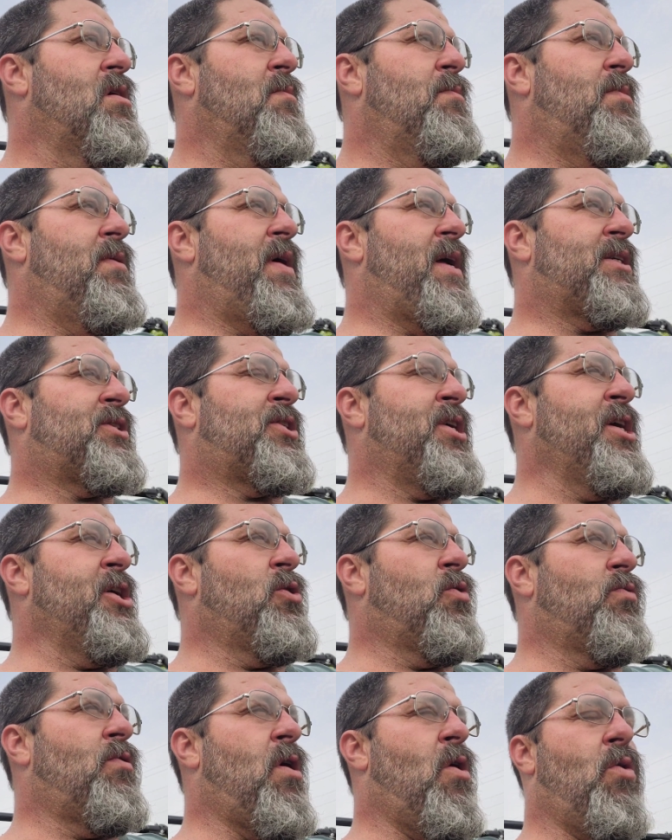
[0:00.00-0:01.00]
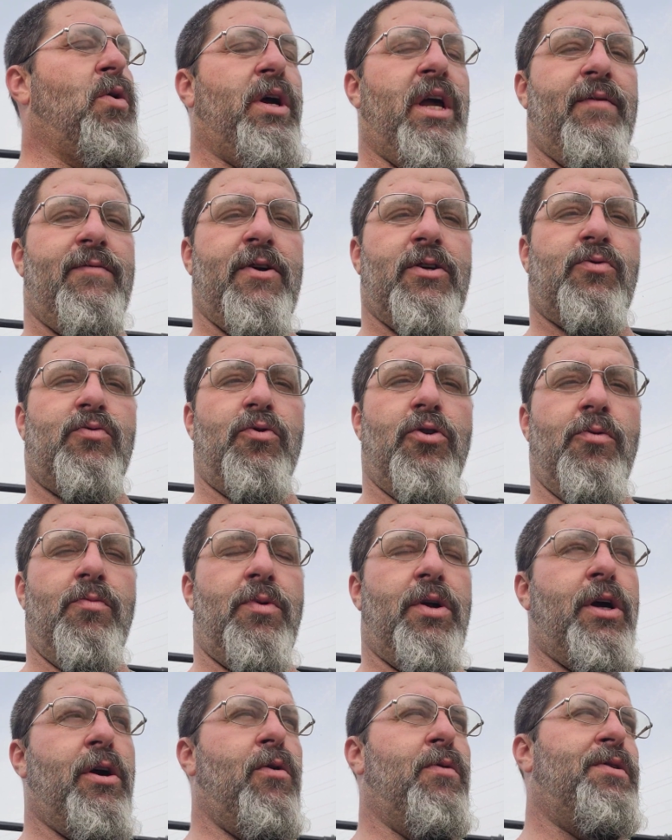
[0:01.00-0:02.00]
But that single roll will give us room
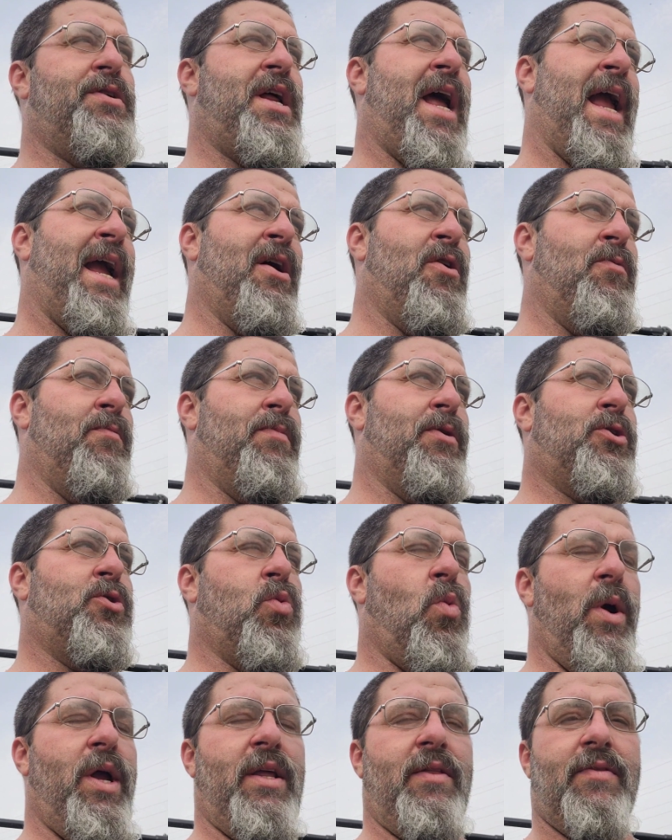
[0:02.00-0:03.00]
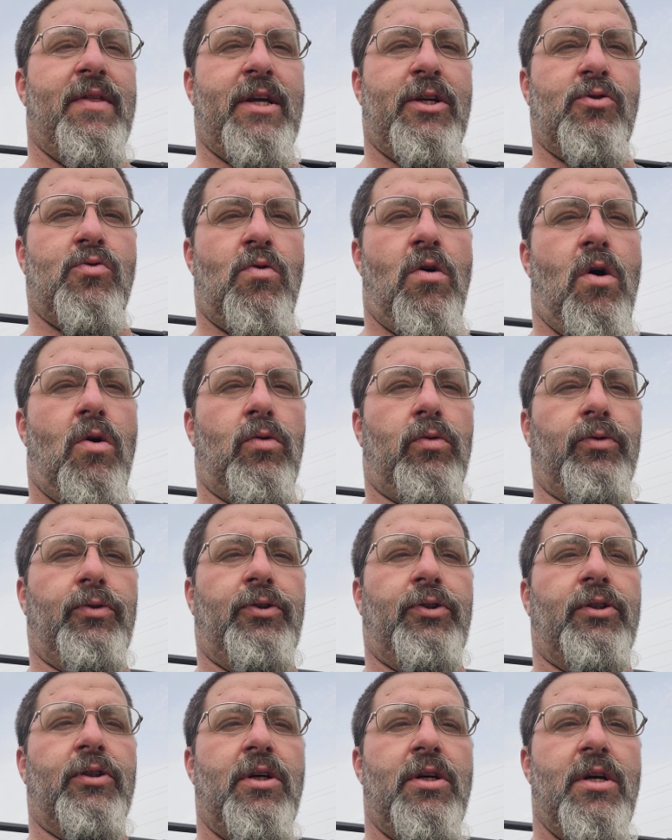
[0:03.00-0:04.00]
to go down between these
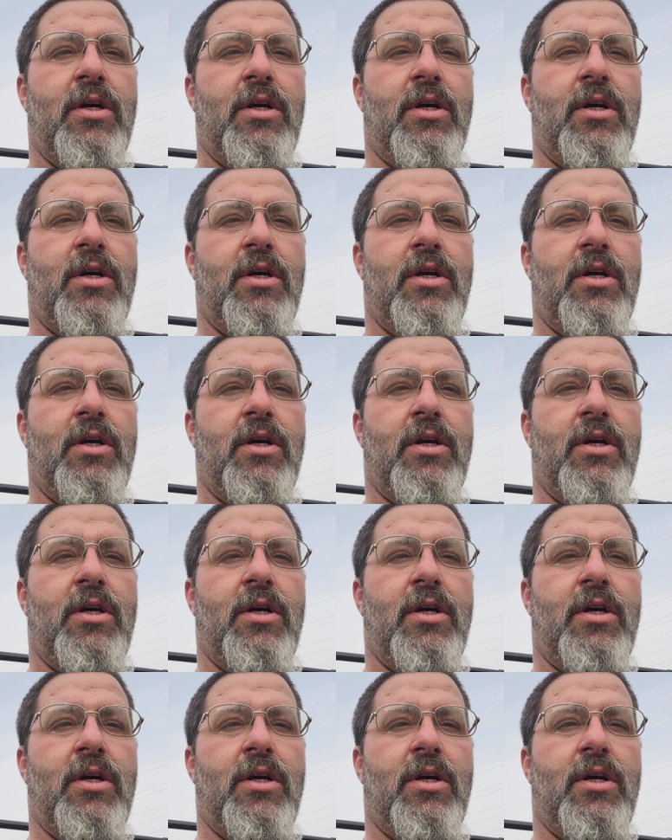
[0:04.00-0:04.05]
rolls